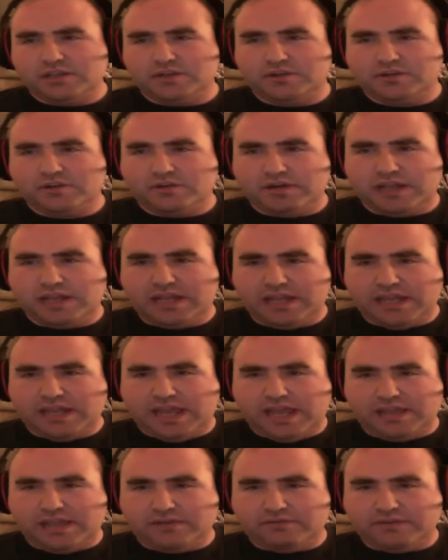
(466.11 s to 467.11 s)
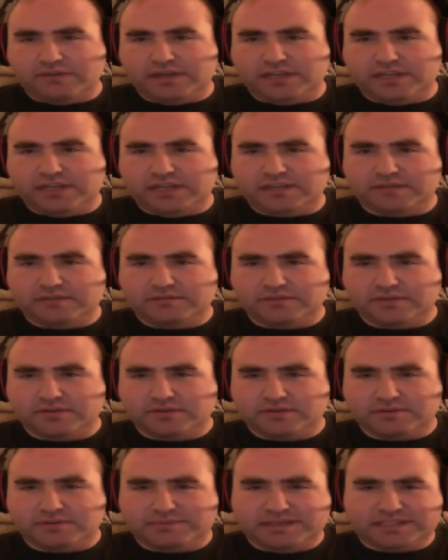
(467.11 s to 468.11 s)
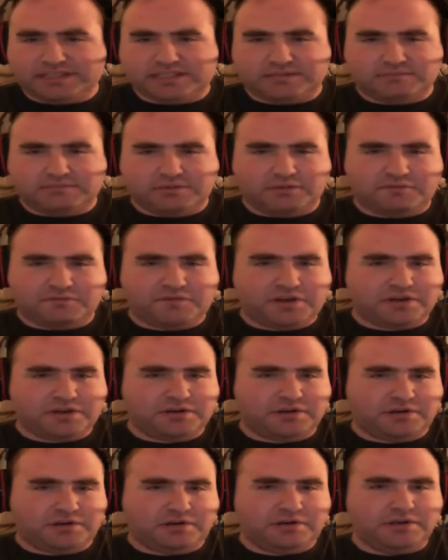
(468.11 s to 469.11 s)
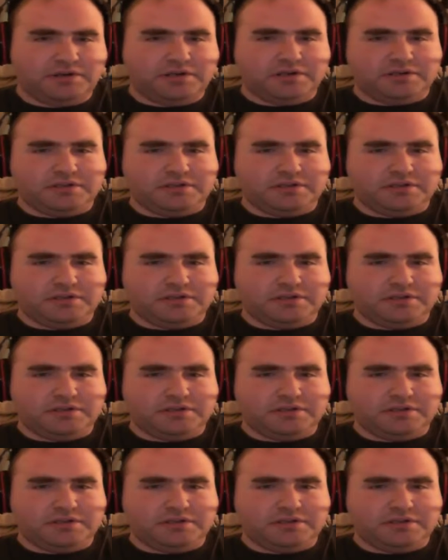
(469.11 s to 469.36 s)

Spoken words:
you know, a angry, you know, domestic motherfucker.